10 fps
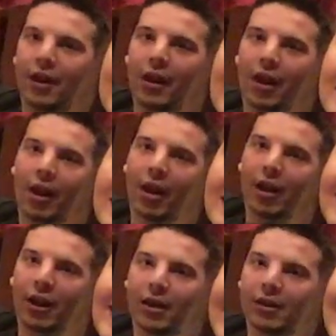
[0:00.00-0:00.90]

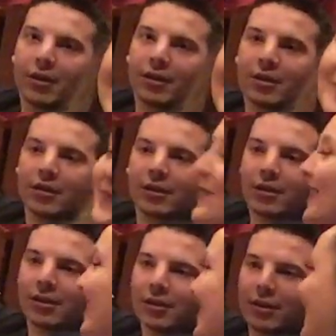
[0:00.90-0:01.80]

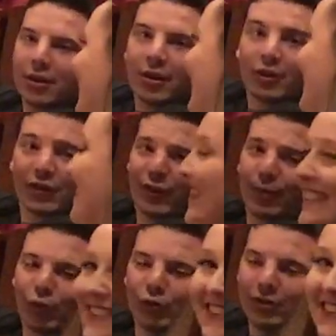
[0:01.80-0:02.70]
(not speaking)